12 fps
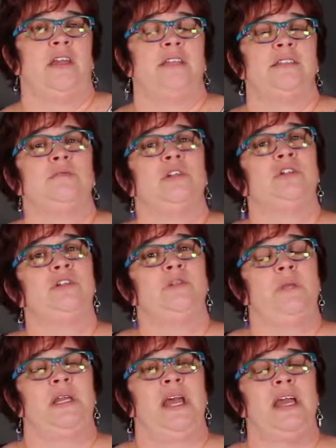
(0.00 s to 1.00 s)
of things, and there's going
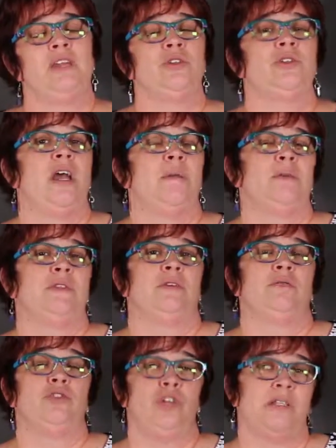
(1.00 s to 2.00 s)
to be an extra
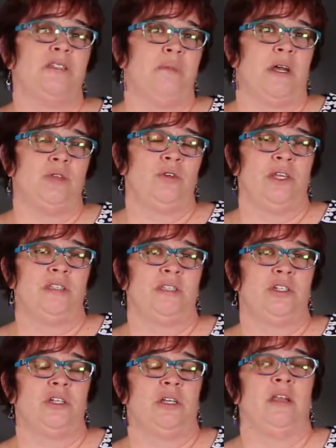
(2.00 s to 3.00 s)
episode just about
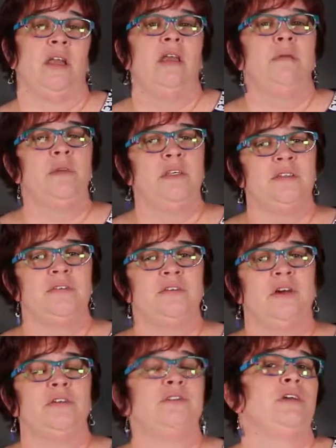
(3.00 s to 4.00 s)
transition because there's
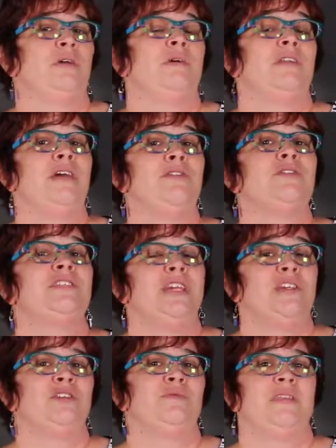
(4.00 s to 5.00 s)
also another
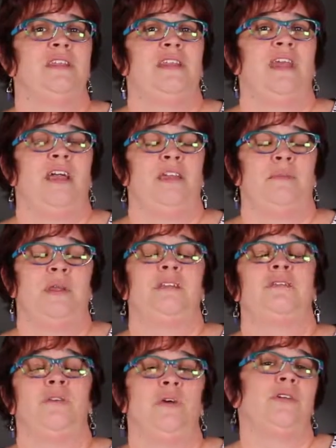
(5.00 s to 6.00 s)
section within the IEP
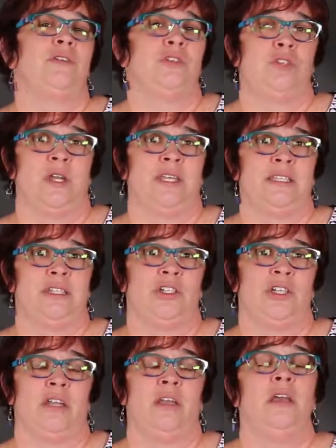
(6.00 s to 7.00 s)
devoted to
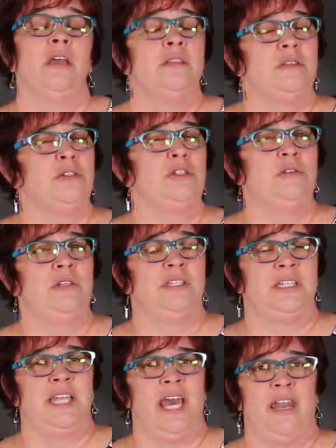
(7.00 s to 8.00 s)
transition. So tune
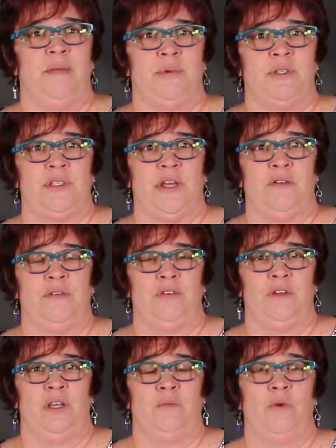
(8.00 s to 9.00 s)
into that episode if
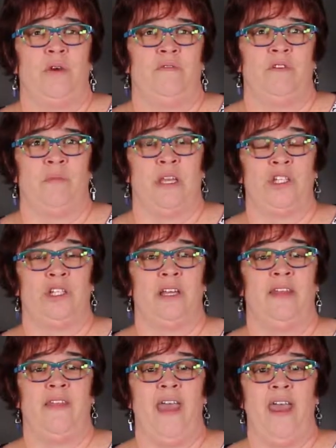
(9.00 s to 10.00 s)
you need more information
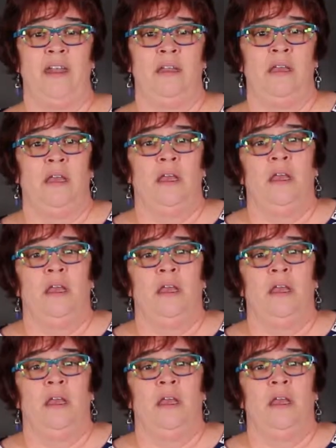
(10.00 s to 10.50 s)
on that.